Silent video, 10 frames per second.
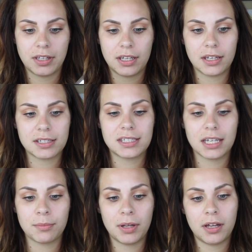the
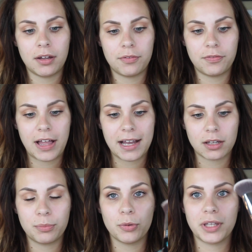Sigma Flat
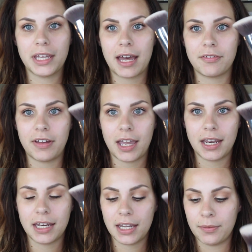Kabuki
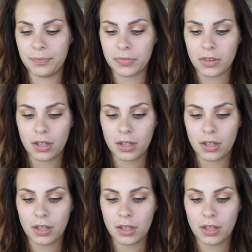F80,